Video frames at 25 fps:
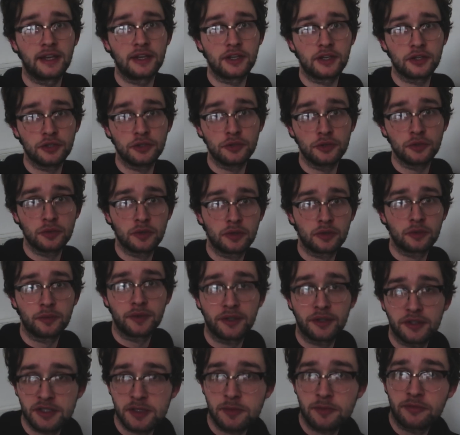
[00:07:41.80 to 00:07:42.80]
Anywho,
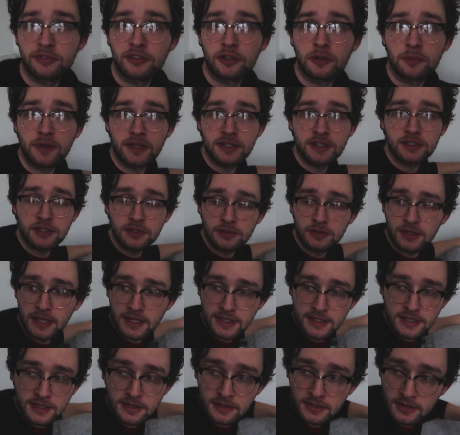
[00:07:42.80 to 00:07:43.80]
we got some filming to do
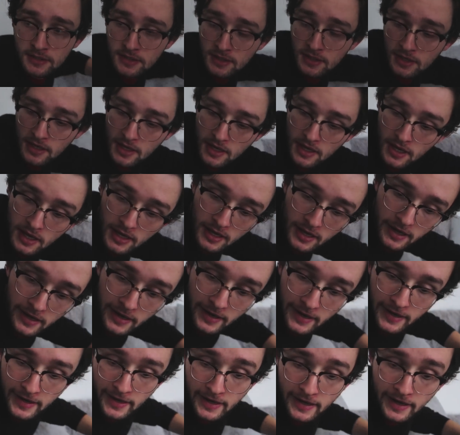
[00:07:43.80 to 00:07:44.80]
later.
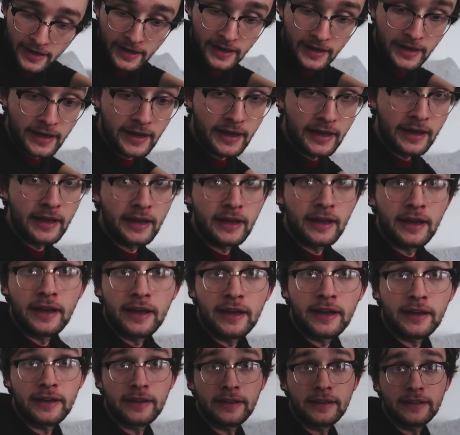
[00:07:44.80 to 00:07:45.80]
So
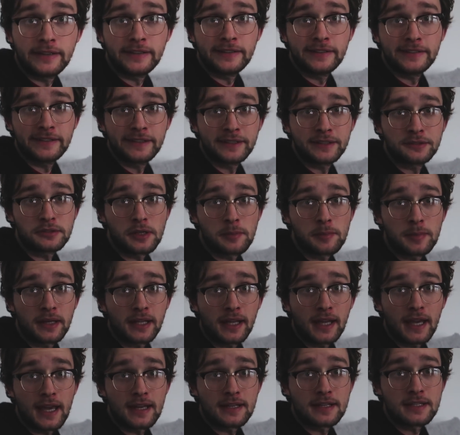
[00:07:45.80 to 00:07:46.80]
I better
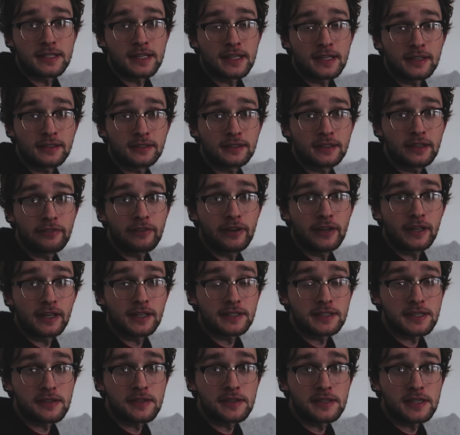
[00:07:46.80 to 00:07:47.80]
get editing. I feel like I
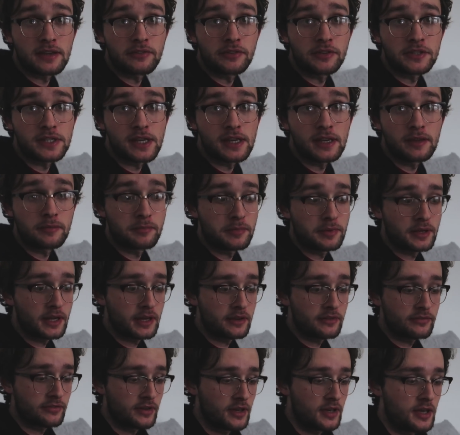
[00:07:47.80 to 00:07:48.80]
say this every day, but
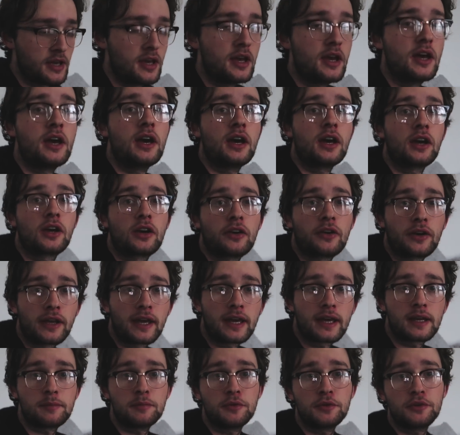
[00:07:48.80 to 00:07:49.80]
I've got to
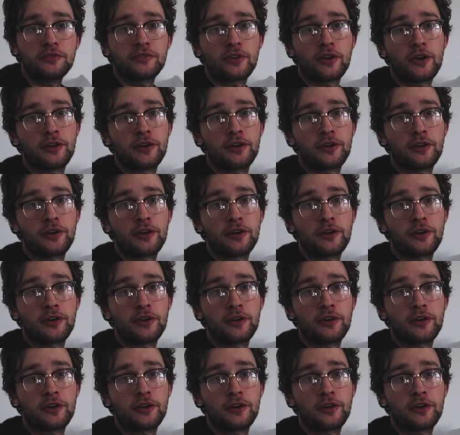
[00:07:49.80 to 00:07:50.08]
get a move